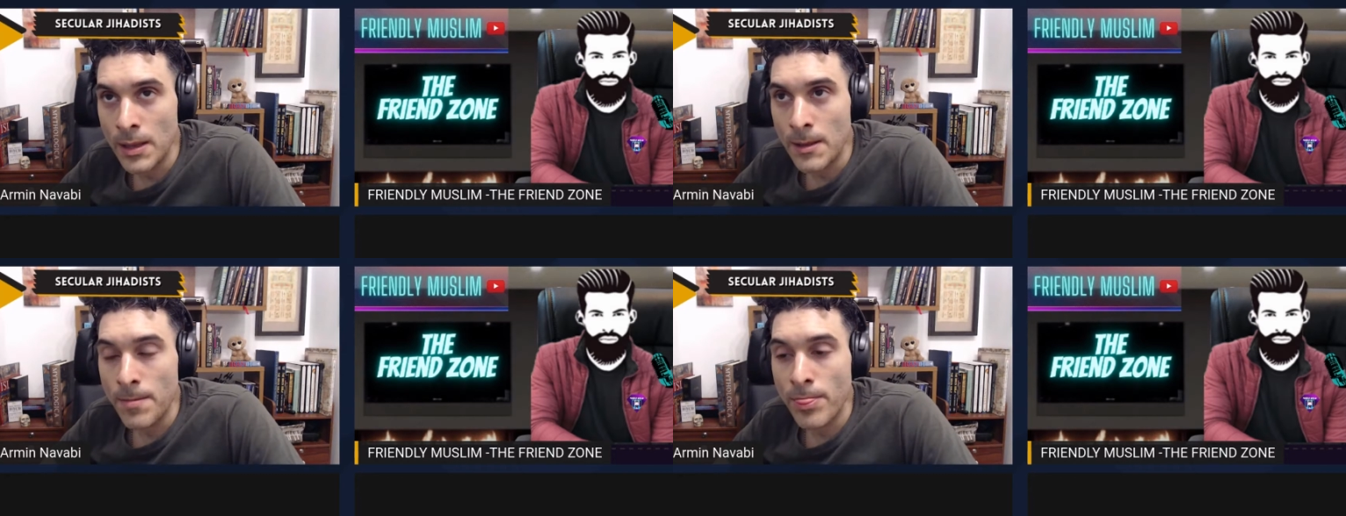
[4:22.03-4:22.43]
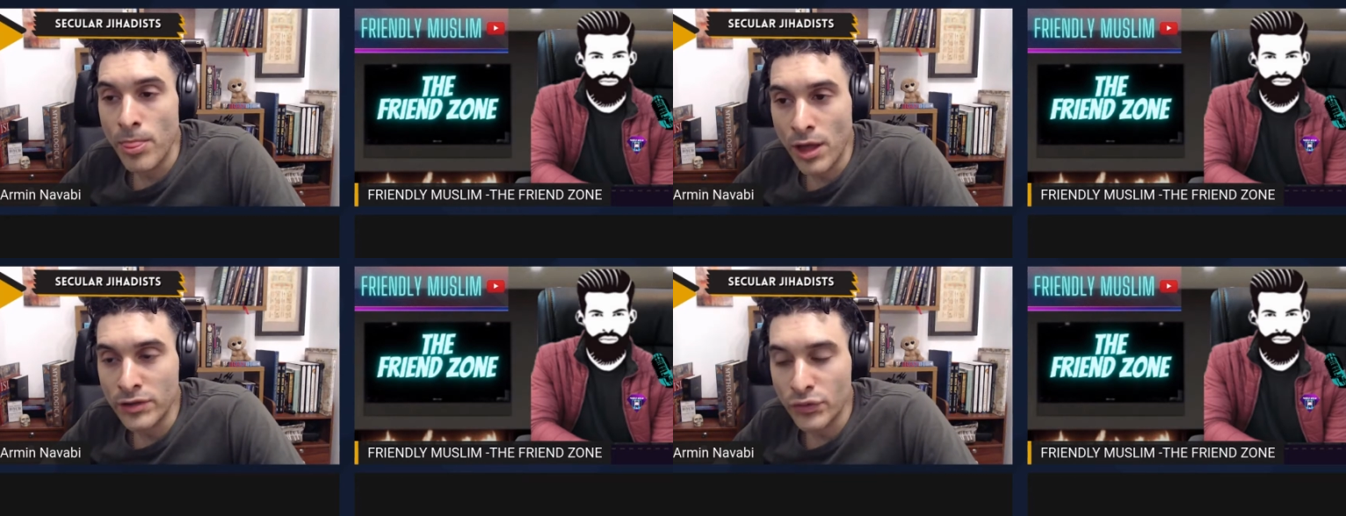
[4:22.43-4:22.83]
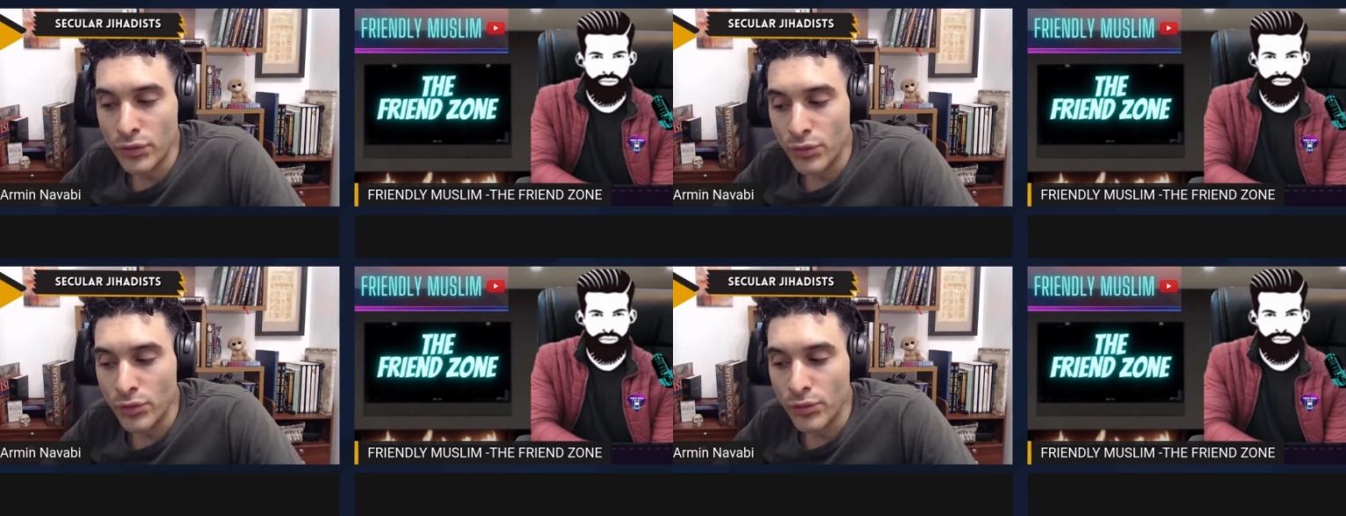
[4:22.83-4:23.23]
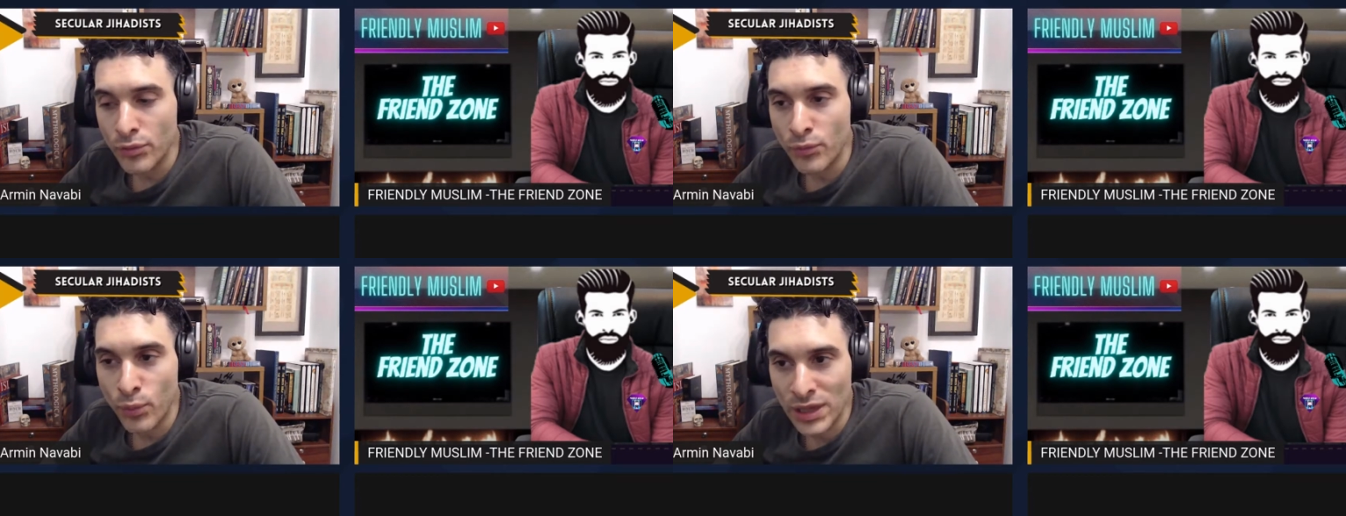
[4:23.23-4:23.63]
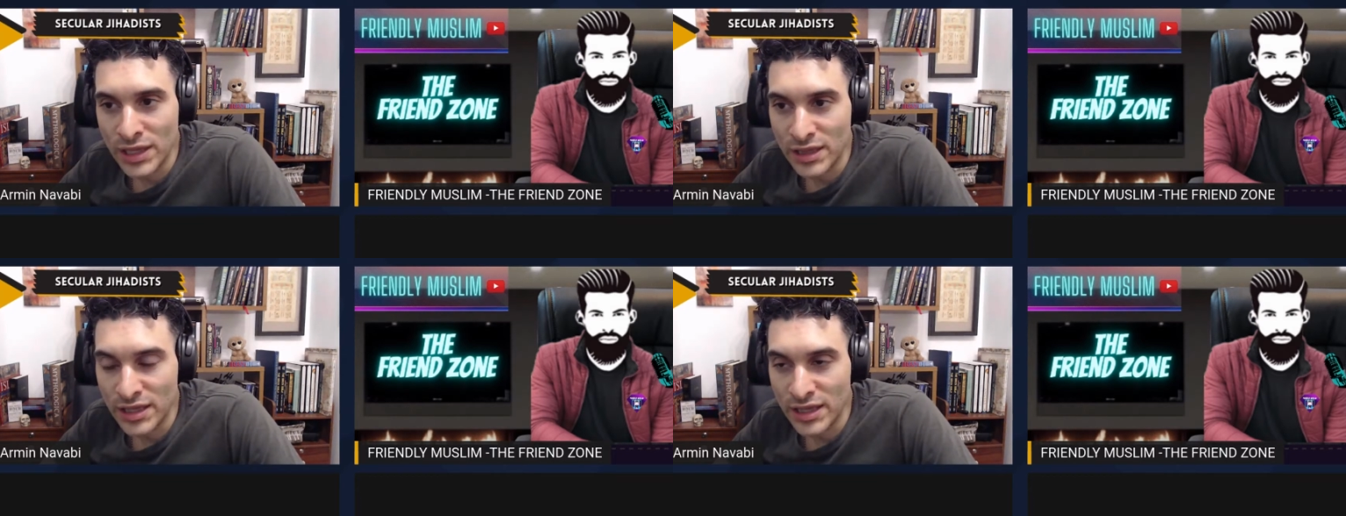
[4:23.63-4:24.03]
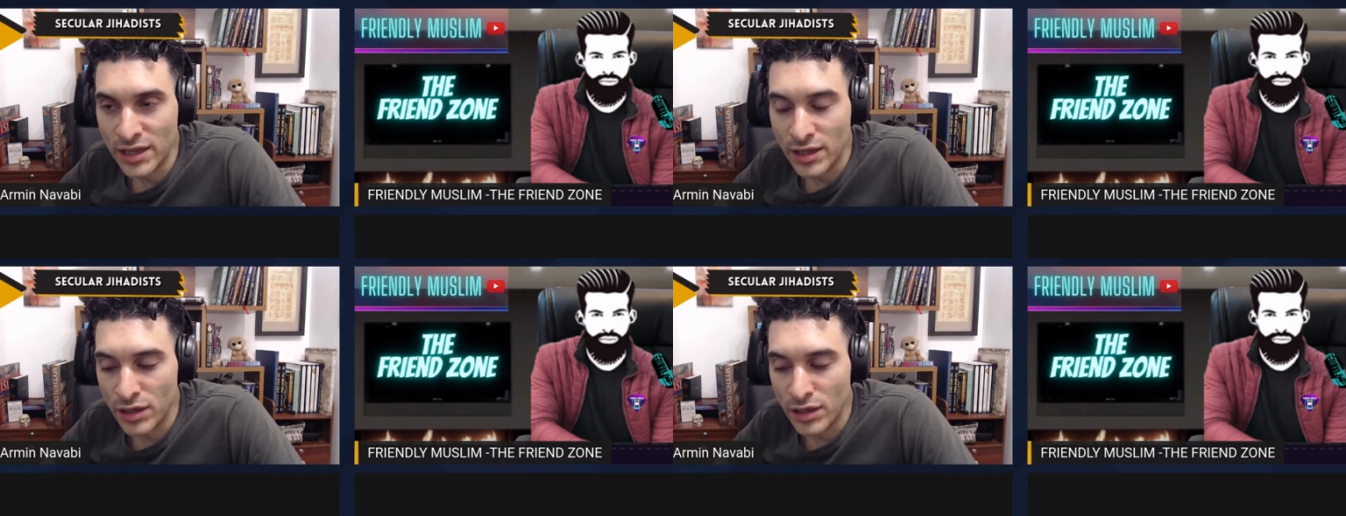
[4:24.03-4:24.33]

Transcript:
Speaker 1: not willingly.